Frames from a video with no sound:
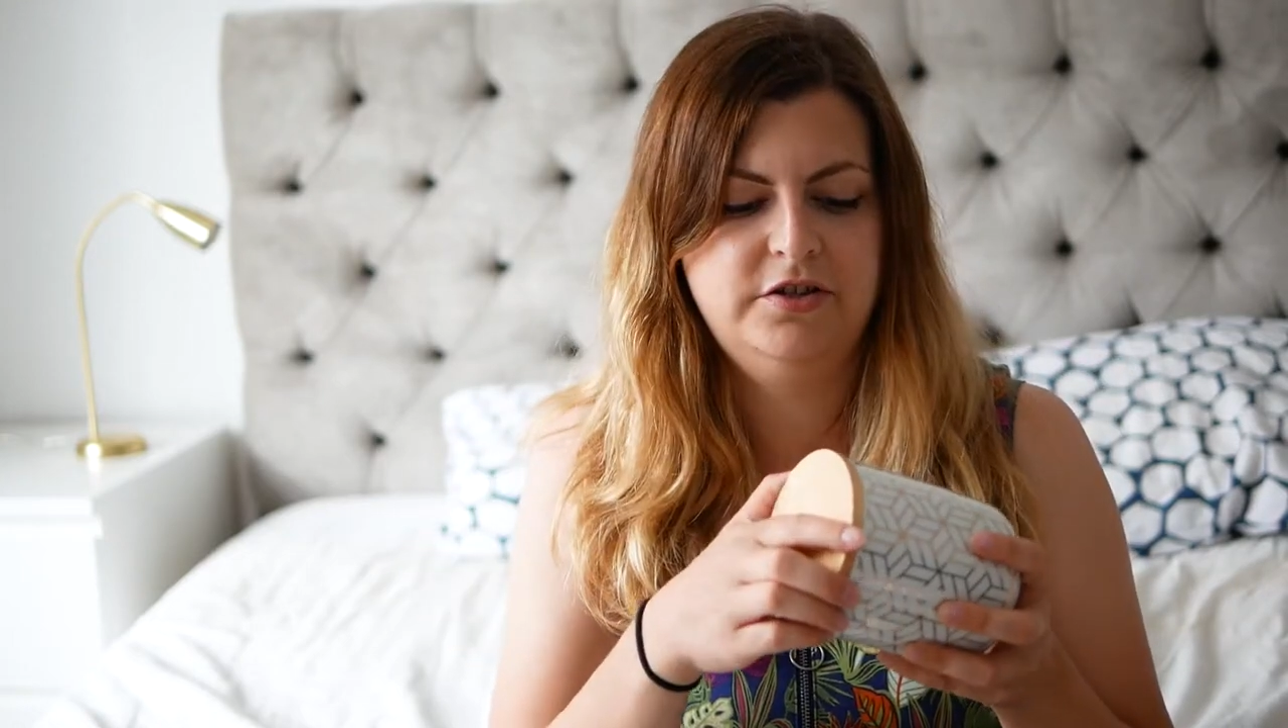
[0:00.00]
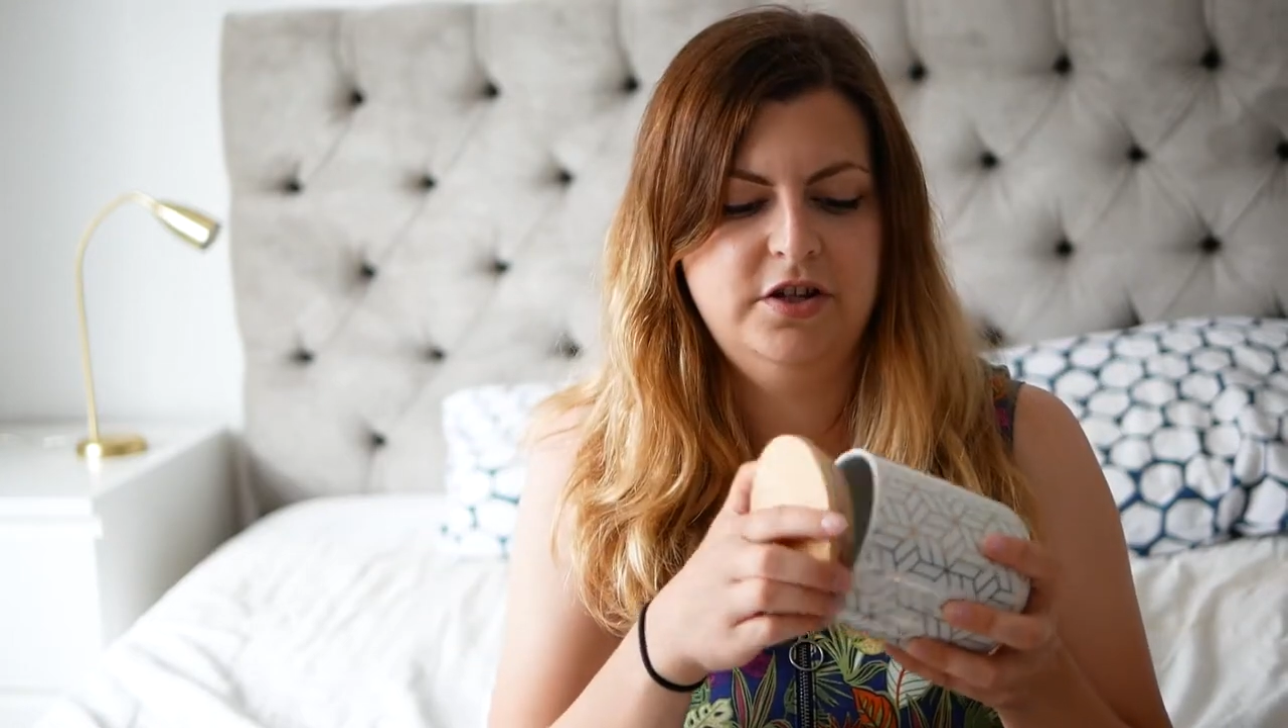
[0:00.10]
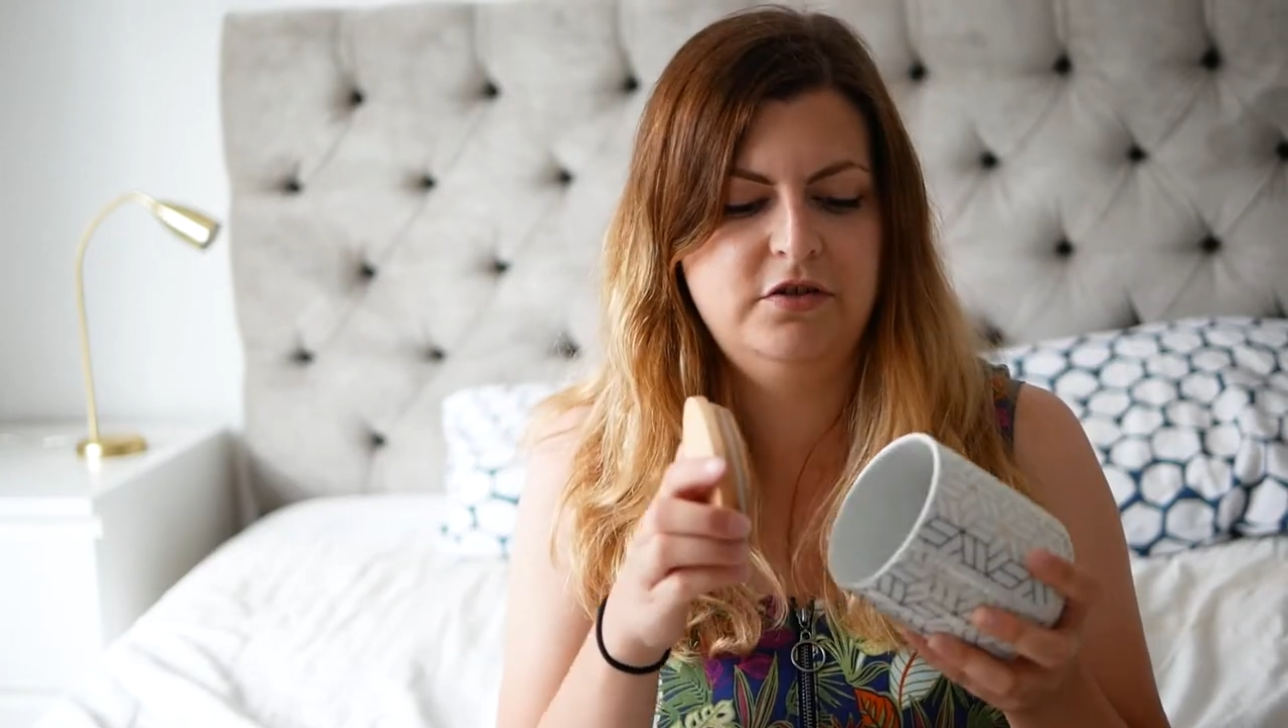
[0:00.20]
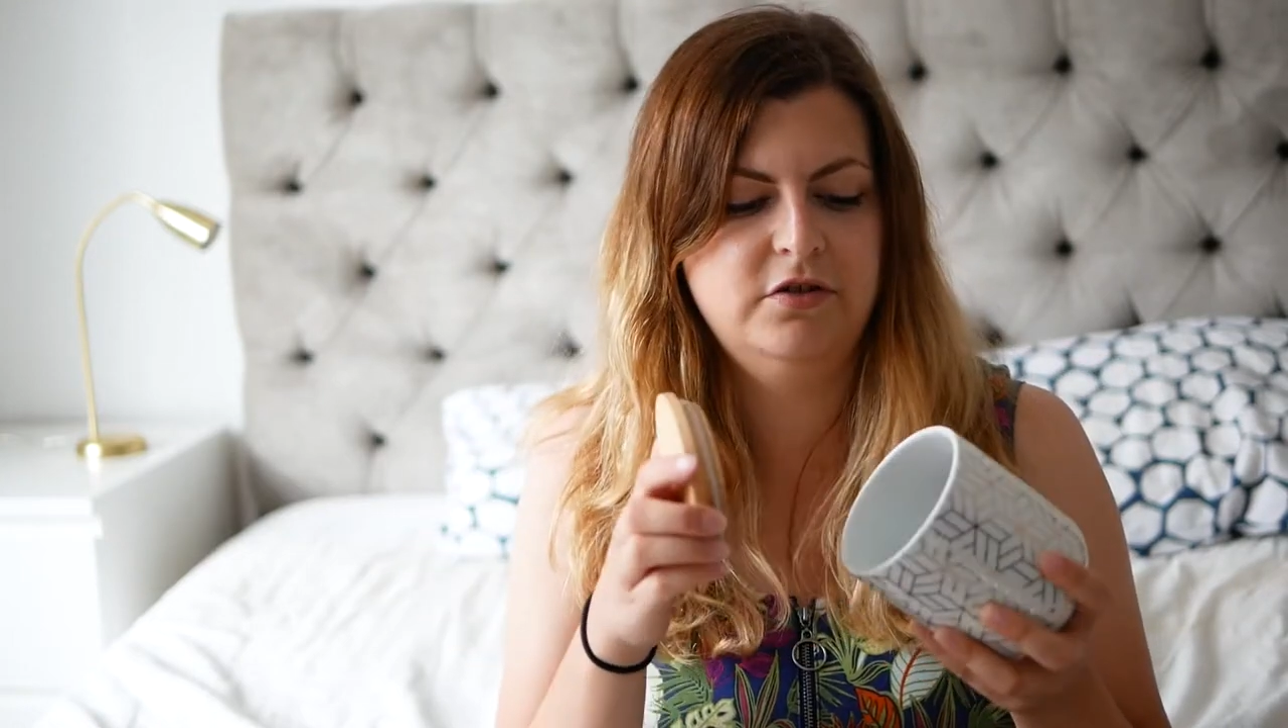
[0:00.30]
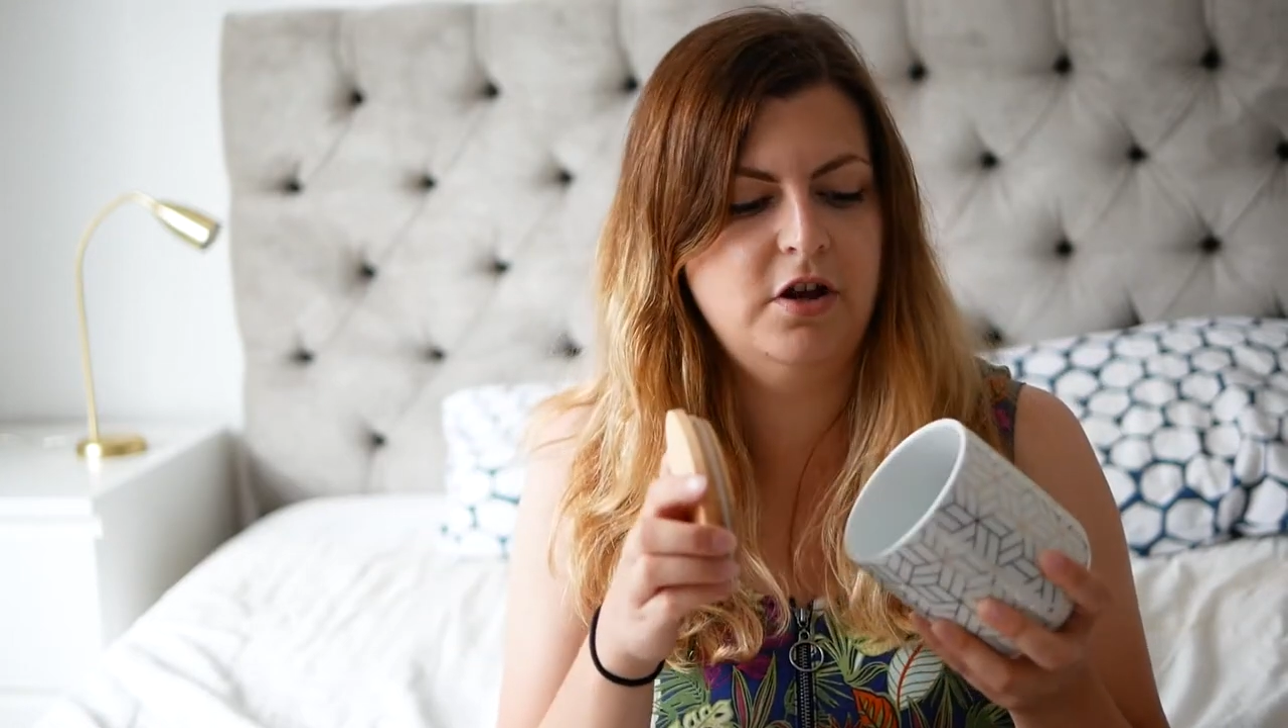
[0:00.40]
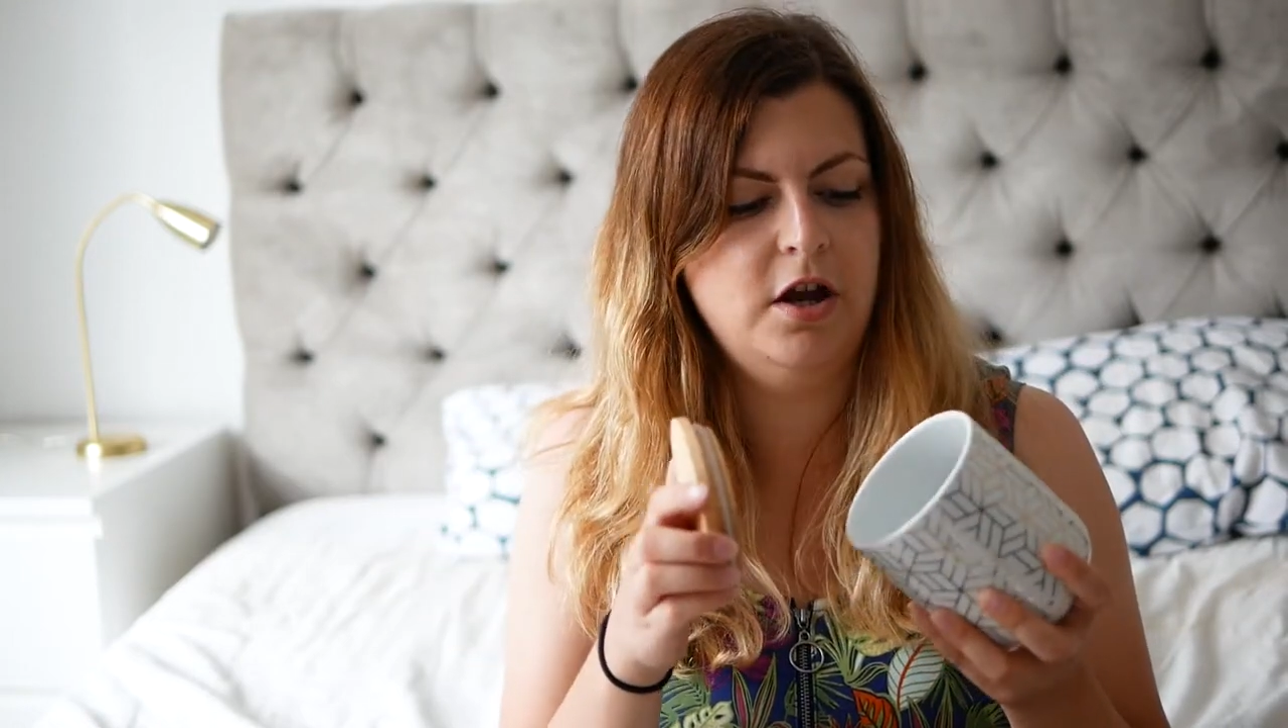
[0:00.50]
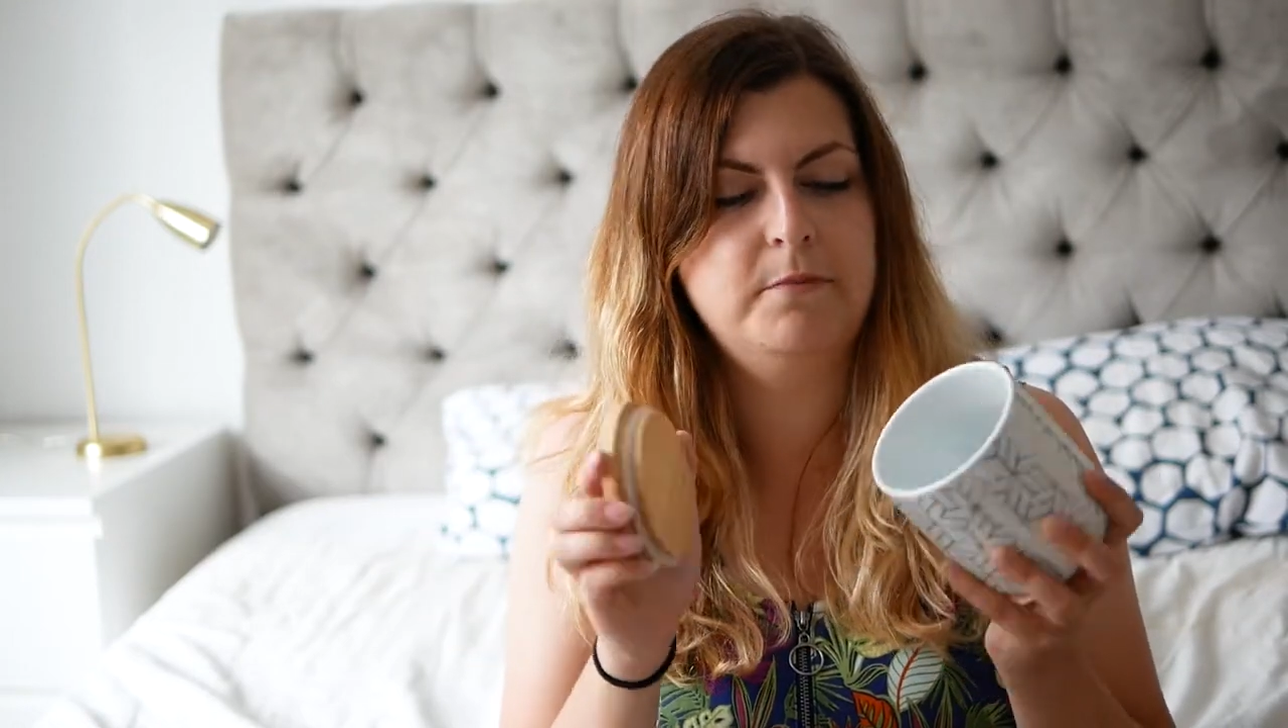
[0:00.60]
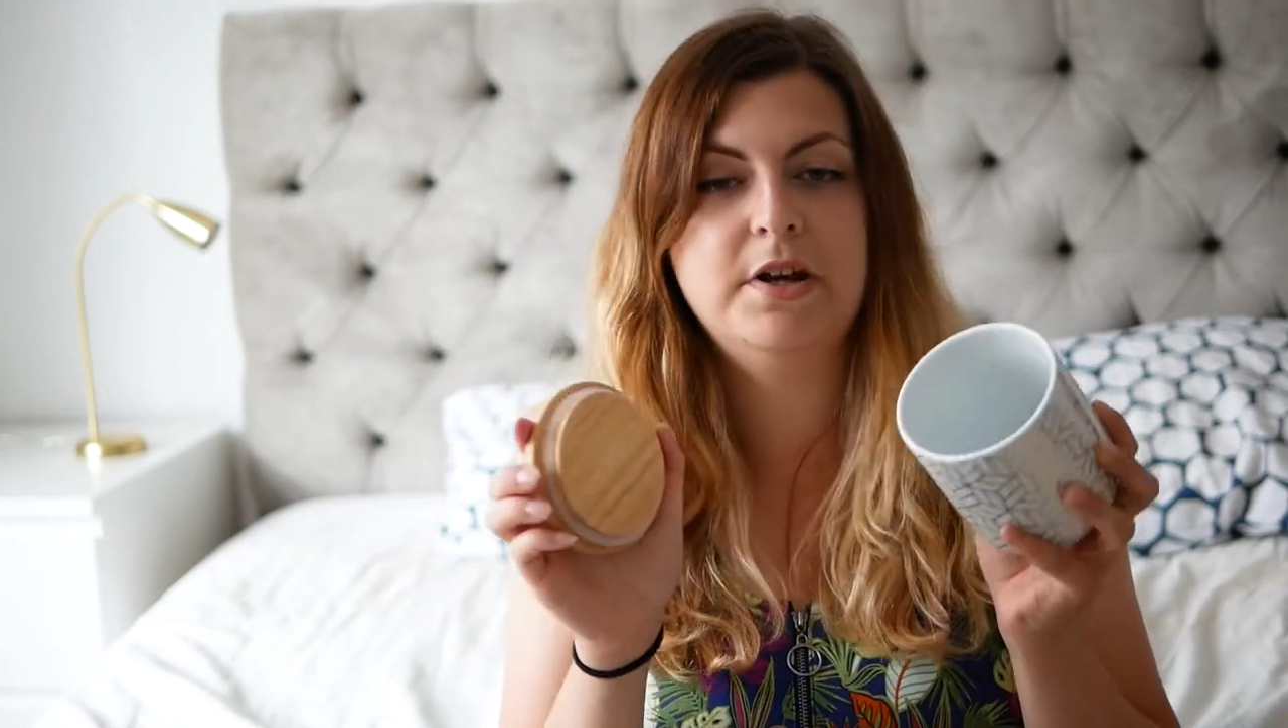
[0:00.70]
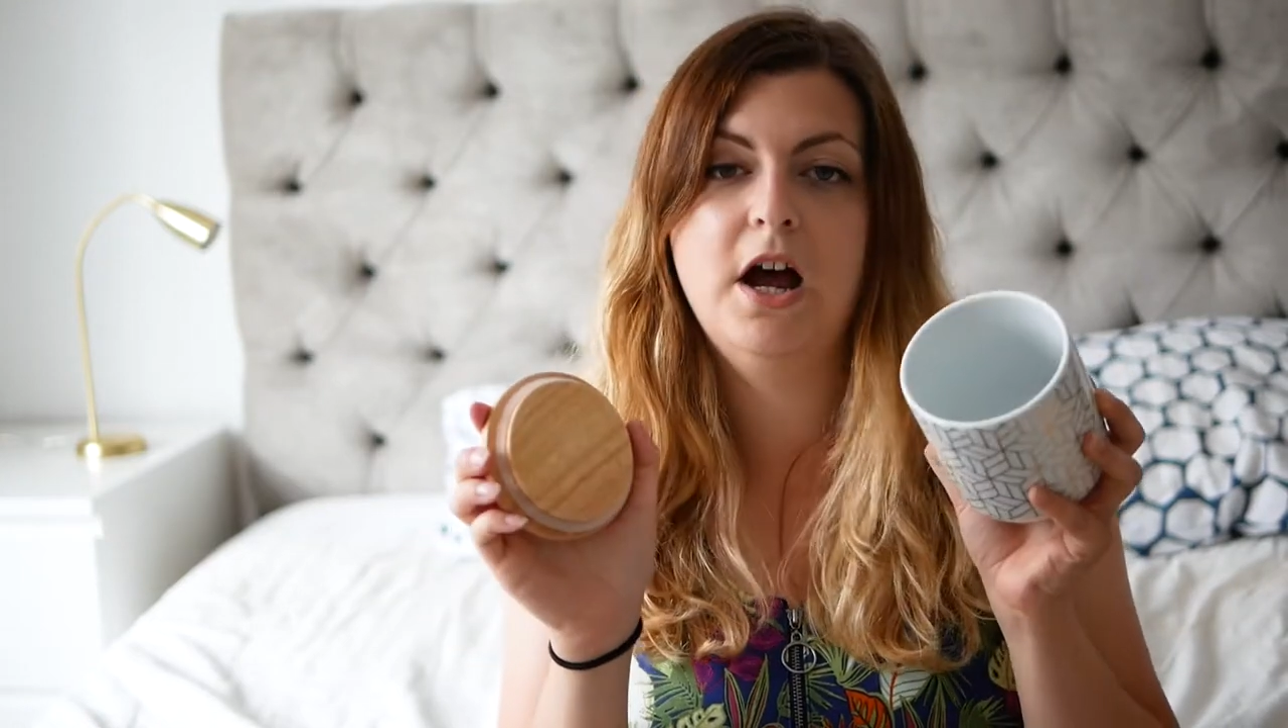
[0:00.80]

so you can open